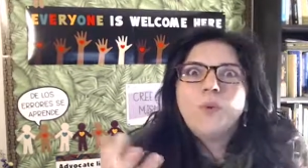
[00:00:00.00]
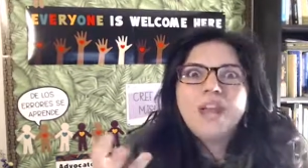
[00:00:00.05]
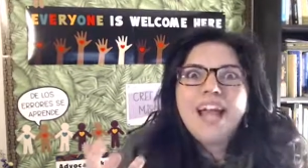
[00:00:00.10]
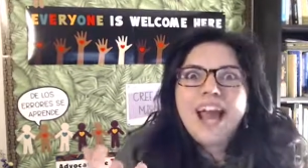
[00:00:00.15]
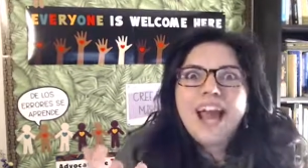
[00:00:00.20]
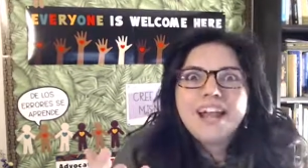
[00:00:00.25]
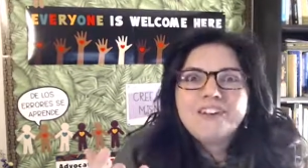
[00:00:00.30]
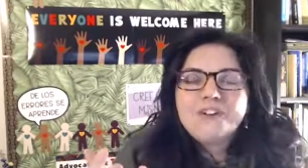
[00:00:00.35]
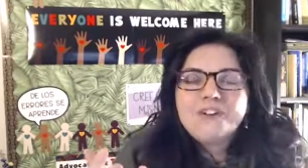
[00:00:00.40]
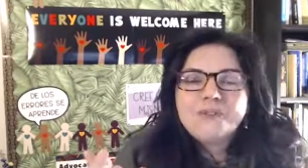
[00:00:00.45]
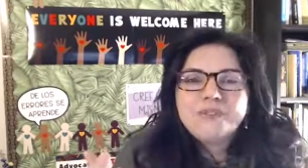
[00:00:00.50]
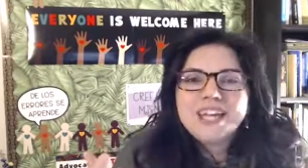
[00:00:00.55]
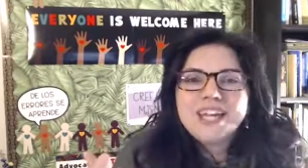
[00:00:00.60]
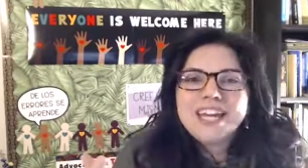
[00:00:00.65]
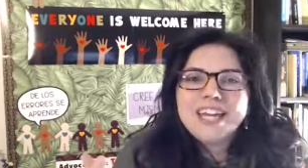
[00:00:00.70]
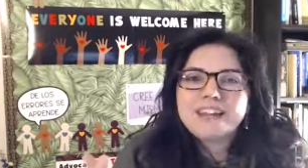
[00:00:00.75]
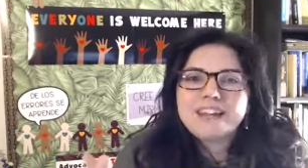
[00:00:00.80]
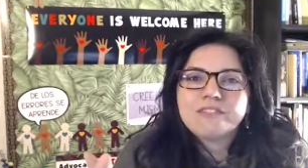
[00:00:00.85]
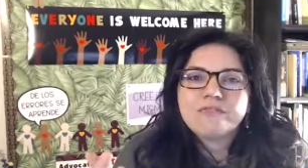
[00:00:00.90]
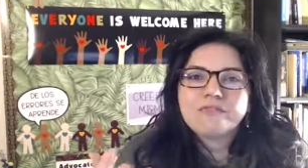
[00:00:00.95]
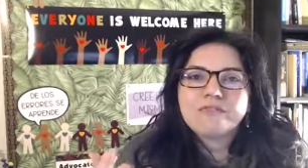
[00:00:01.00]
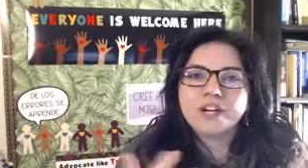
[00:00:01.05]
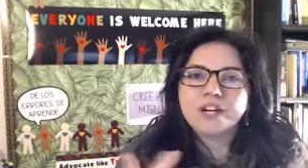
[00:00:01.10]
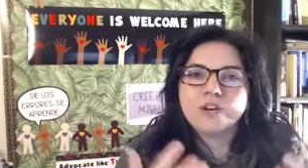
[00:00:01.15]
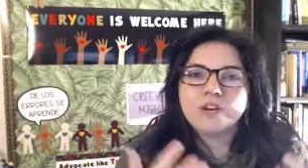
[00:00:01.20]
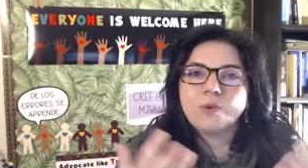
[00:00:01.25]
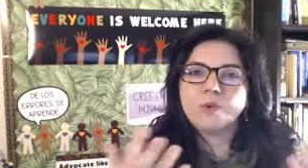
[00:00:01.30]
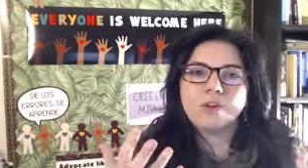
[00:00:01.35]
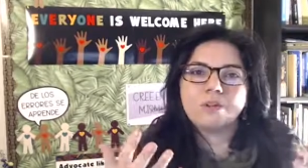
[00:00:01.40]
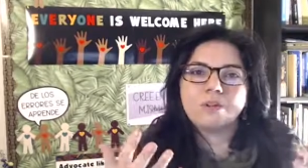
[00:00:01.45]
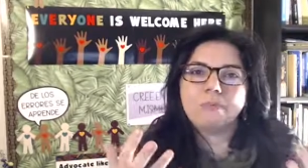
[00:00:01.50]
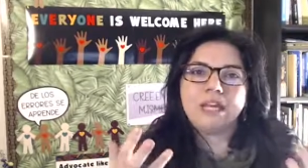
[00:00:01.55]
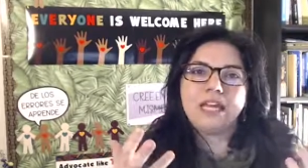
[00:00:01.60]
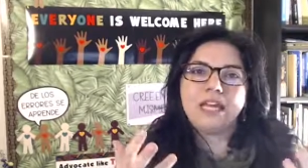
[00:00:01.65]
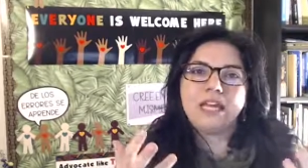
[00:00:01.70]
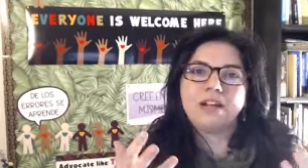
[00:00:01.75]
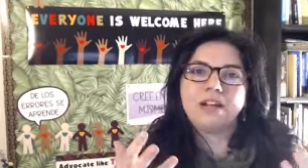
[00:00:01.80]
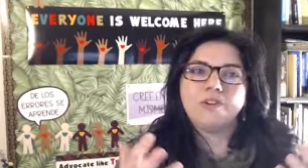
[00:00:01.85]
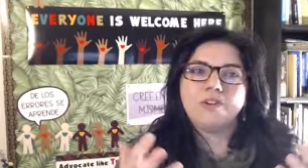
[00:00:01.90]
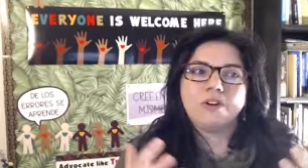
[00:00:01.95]
we had no need for a Google
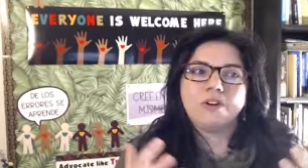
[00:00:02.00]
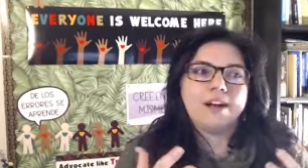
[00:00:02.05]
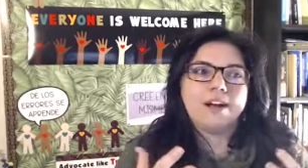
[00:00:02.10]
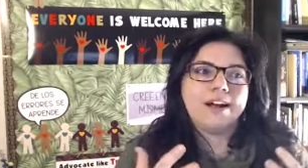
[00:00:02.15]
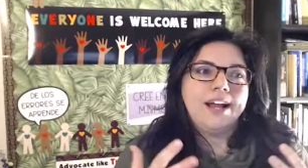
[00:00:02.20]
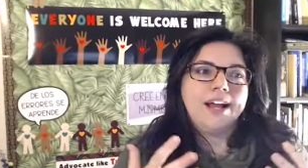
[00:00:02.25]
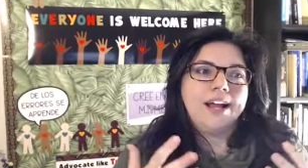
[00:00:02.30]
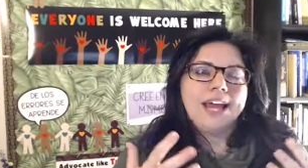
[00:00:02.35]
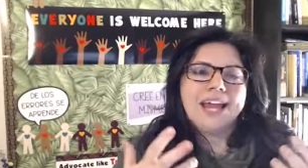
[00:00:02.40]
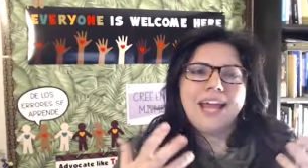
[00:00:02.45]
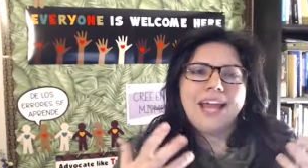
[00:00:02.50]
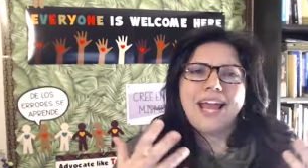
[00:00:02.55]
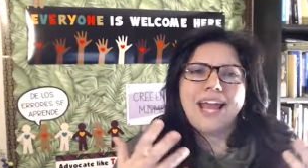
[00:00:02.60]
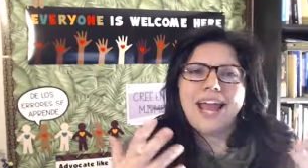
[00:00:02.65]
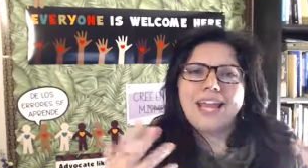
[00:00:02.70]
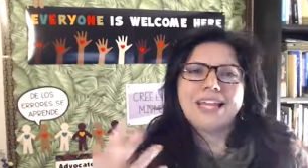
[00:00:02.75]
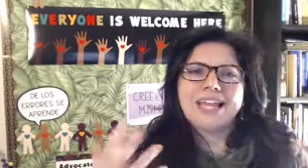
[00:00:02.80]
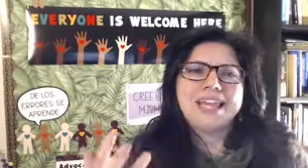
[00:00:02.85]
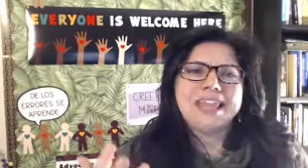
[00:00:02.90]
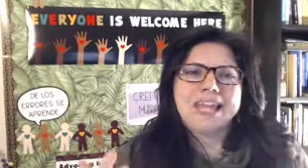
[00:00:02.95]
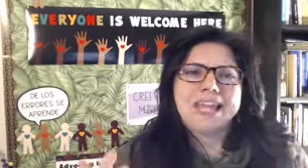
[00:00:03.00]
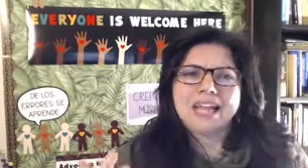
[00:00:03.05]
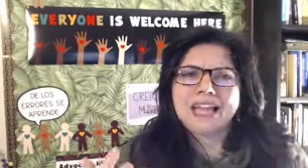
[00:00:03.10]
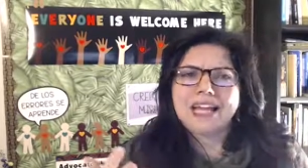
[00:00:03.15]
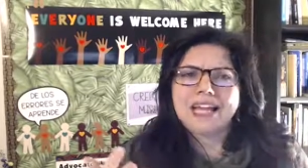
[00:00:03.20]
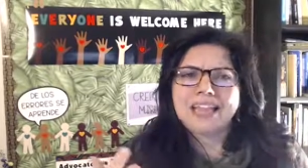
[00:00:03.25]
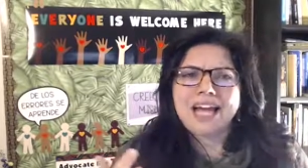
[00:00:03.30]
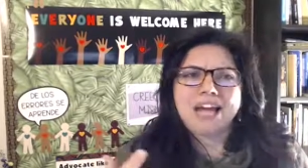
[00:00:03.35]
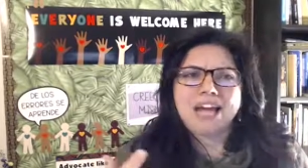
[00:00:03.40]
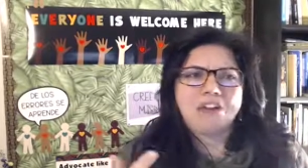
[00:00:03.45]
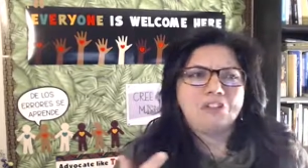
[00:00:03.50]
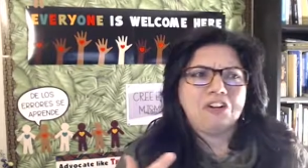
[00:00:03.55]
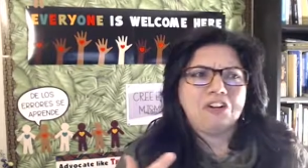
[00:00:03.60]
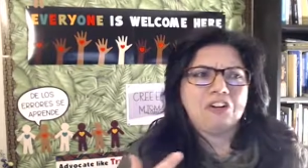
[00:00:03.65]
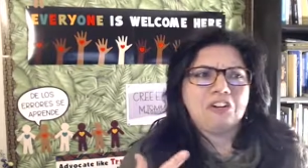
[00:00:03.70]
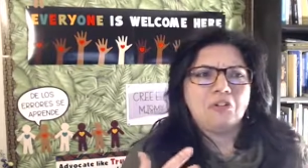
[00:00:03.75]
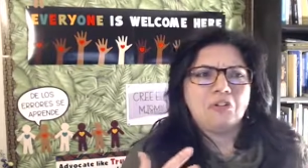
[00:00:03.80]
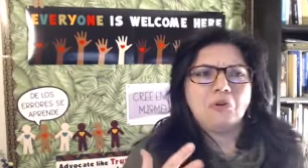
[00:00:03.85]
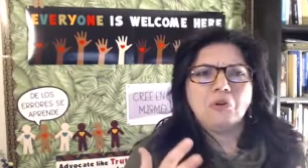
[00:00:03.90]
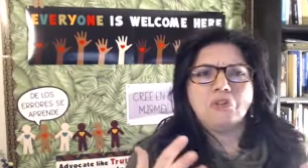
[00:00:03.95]
Meet or anything like that
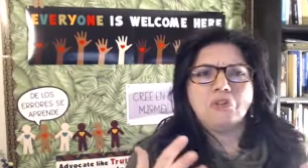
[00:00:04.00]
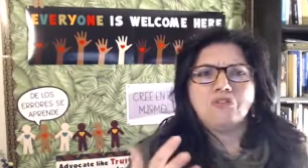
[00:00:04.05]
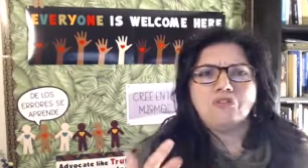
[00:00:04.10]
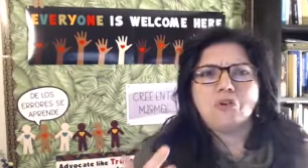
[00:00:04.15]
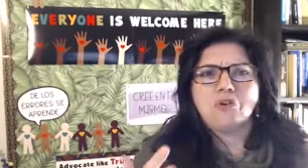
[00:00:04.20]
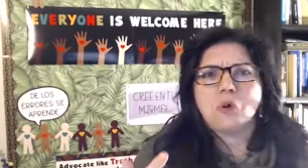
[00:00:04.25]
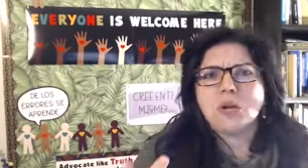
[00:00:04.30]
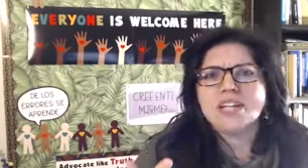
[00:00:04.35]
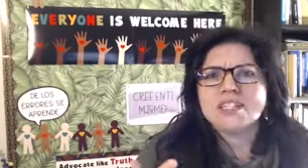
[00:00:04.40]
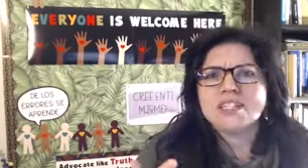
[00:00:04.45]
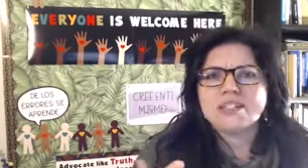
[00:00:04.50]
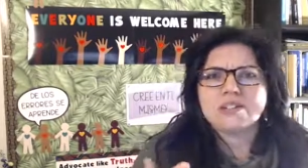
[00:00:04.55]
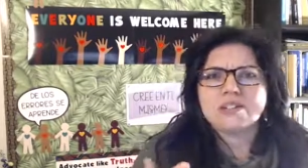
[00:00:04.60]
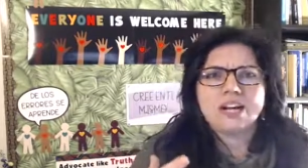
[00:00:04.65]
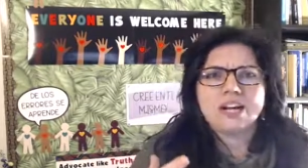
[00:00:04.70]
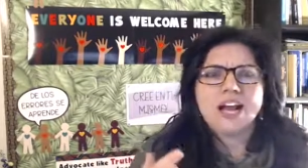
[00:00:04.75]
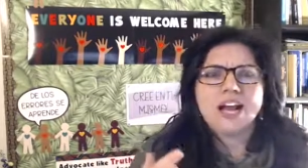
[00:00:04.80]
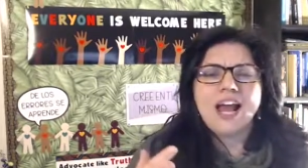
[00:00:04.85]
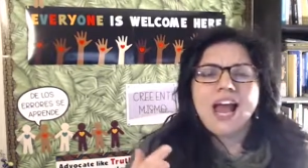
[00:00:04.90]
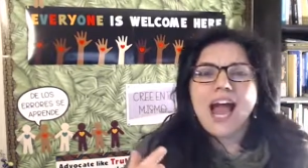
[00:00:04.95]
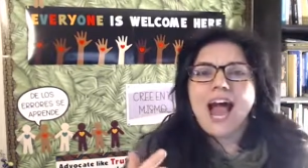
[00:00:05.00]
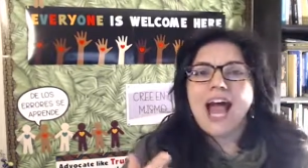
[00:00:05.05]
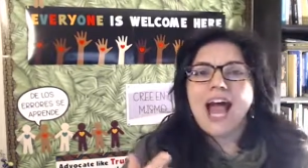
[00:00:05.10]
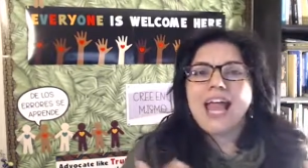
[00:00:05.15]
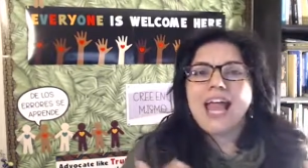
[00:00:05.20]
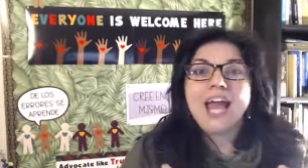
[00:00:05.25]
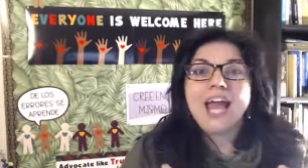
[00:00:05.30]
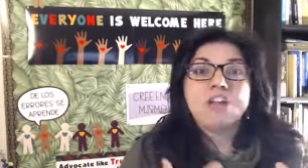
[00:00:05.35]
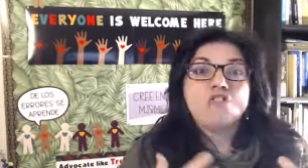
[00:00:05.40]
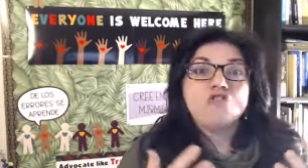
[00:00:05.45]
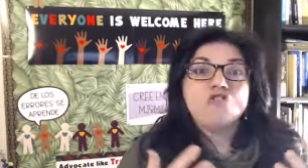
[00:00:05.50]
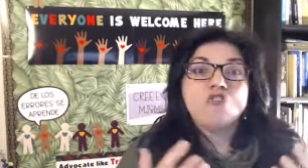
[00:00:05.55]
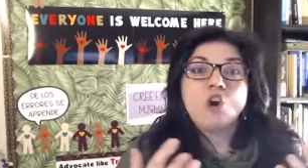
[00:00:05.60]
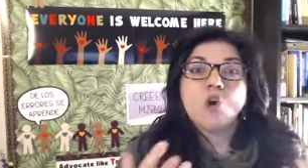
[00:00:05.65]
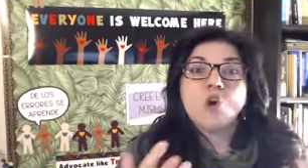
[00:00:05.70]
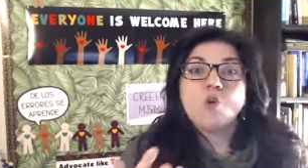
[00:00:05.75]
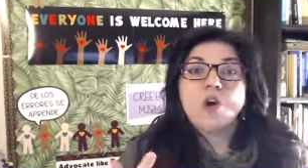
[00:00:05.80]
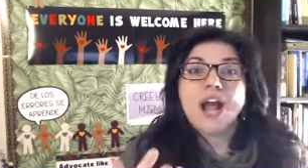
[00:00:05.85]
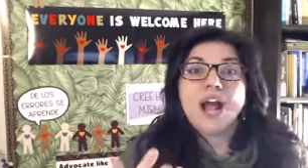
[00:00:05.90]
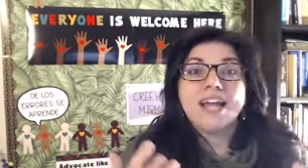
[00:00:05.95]
or a Google Voice or I had
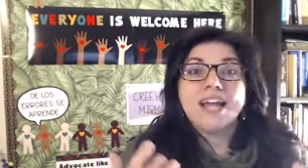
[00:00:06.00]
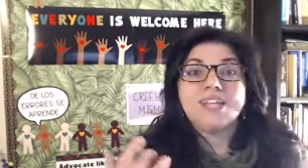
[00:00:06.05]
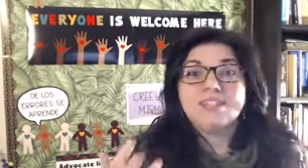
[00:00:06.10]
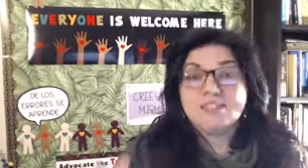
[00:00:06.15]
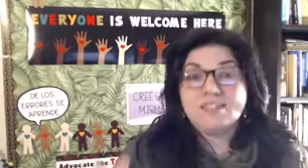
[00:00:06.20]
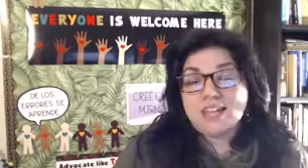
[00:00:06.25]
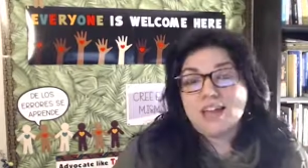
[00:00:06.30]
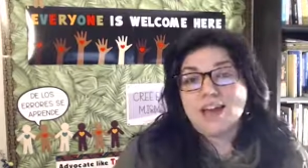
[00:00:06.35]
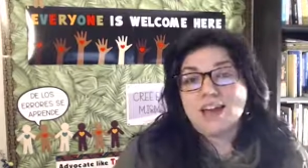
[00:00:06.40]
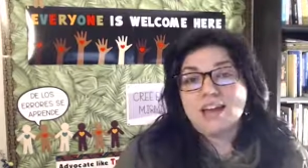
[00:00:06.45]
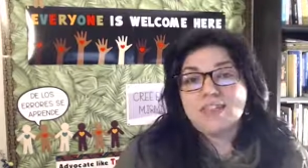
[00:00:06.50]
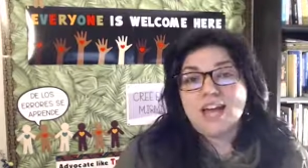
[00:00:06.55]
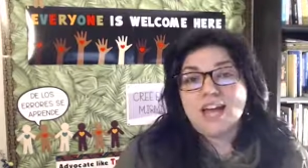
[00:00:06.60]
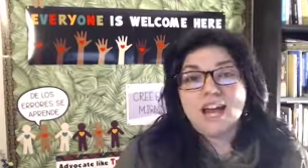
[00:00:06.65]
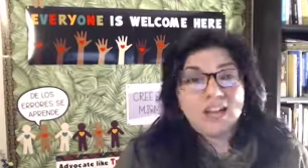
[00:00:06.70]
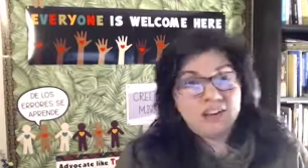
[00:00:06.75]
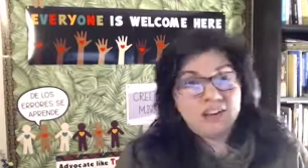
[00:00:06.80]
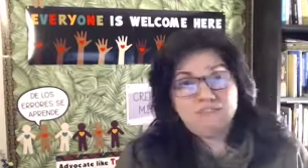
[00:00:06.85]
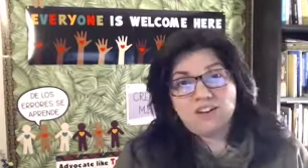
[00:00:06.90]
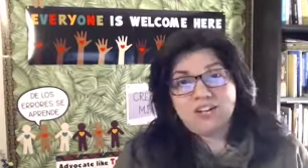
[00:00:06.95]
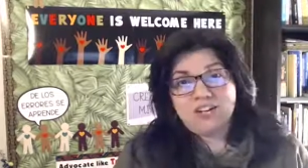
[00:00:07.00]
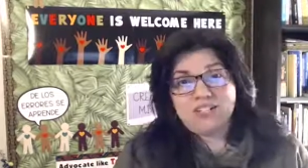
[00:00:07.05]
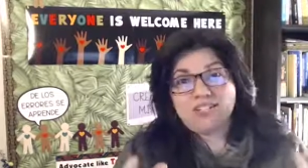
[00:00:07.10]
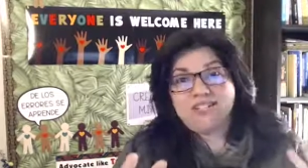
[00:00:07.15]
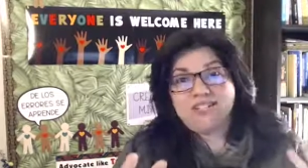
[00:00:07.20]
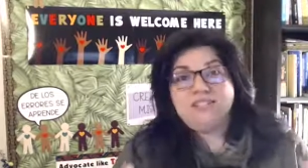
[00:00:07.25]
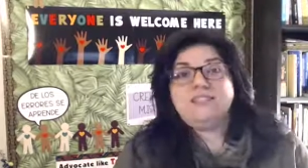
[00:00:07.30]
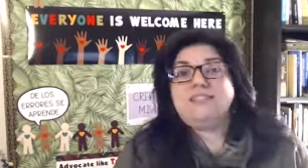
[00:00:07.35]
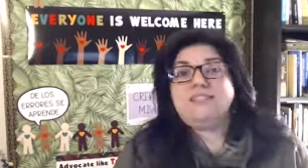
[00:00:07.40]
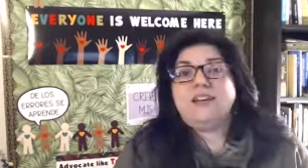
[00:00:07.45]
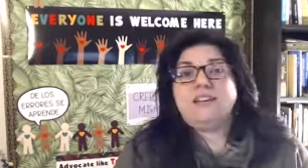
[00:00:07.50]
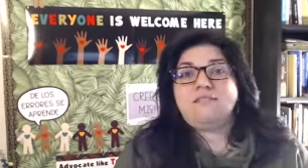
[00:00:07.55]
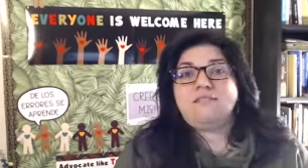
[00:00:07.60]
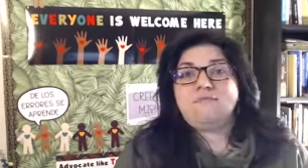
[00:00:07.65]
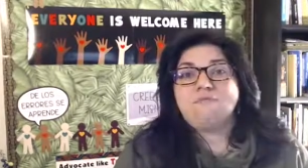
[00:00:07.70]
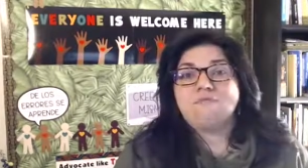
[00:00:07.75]
no idea that even existed.